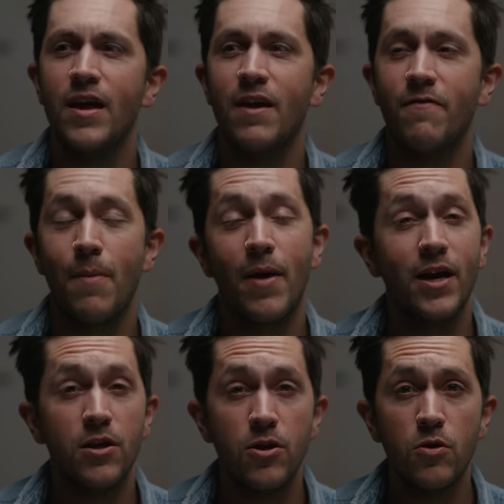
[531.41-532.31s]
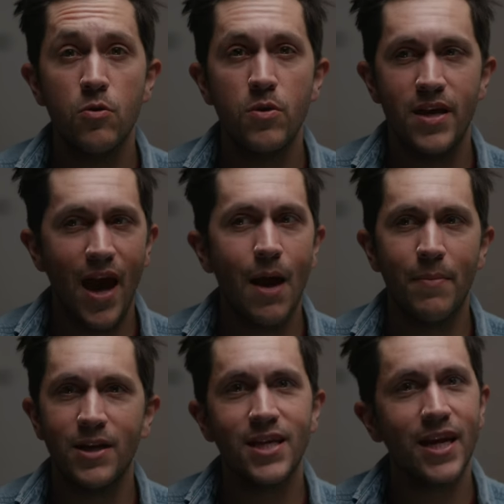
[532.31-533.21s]
If I buy it new, yeah, I'm
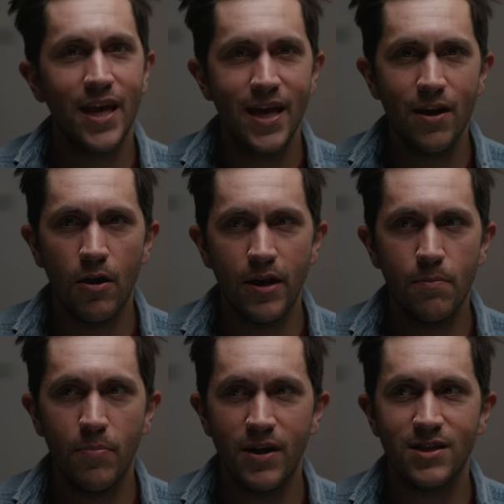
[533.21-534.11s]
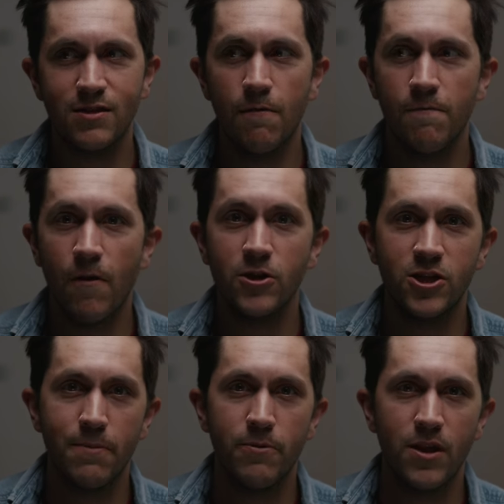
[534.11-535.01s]
going to take a hit on it, but it's still far
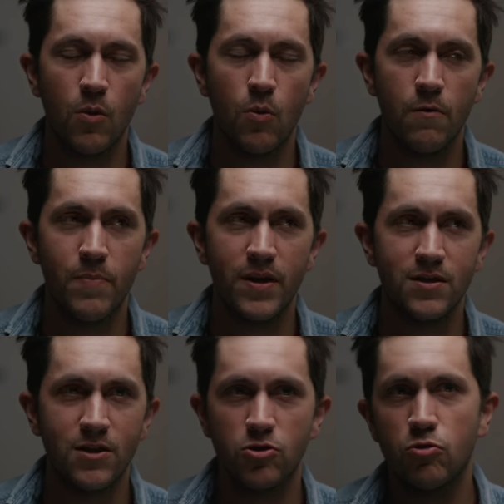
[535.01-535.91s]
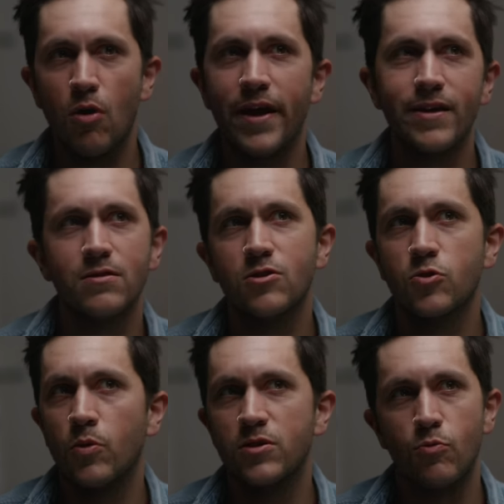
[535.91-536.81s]
cheaper than it would have been to try and
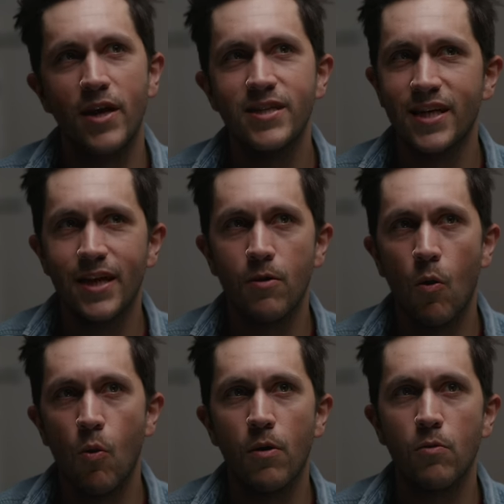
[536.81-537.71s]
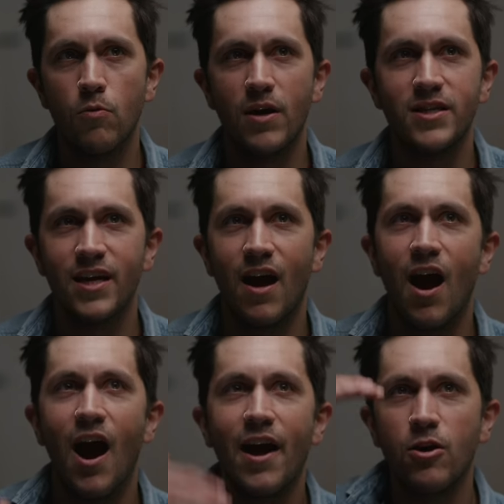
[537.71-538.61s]
source renting it or renting a
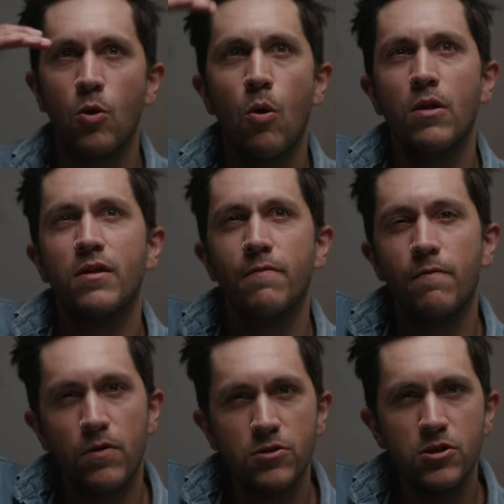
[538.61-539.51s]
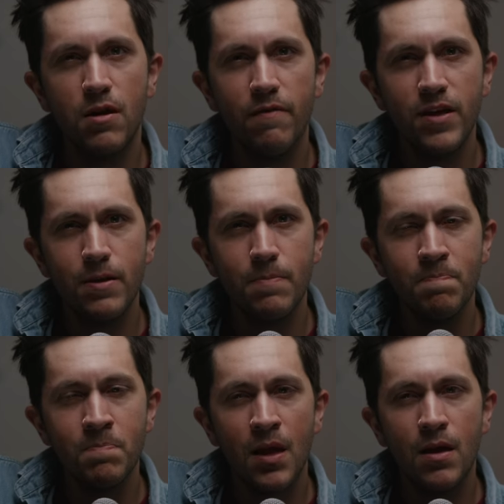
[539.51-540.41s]
higher quality version of it
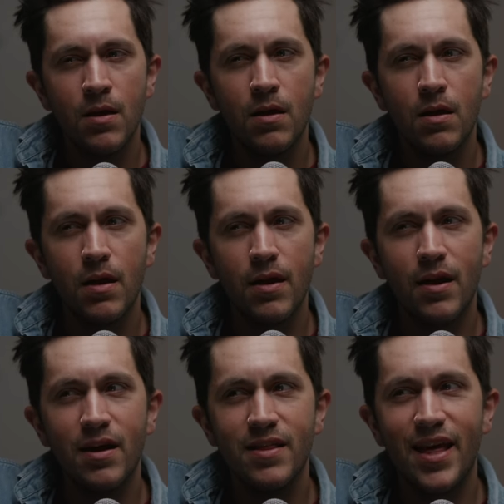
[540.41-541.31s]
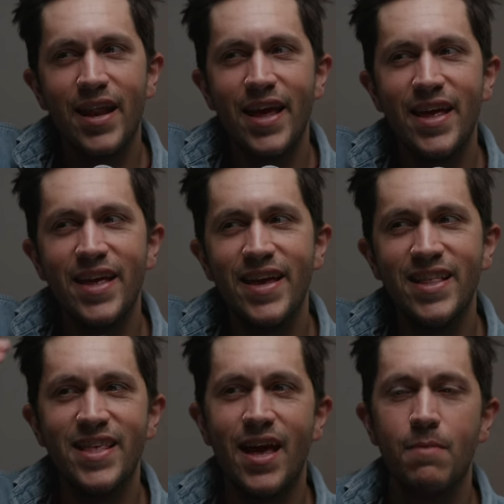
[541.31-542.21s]
that
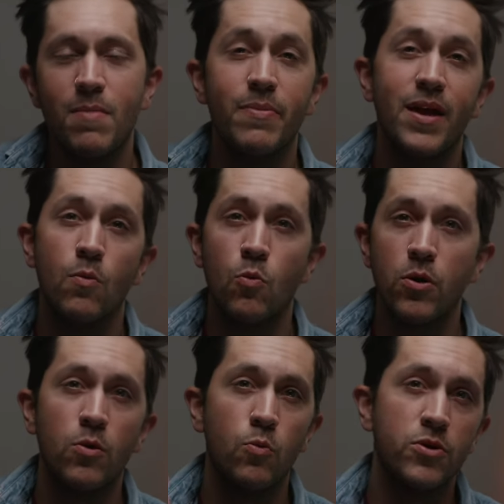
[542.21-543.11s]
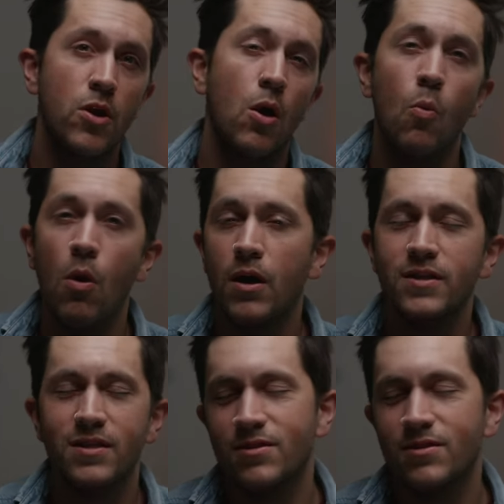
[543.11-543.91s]
in the end, maybe I would or would not want.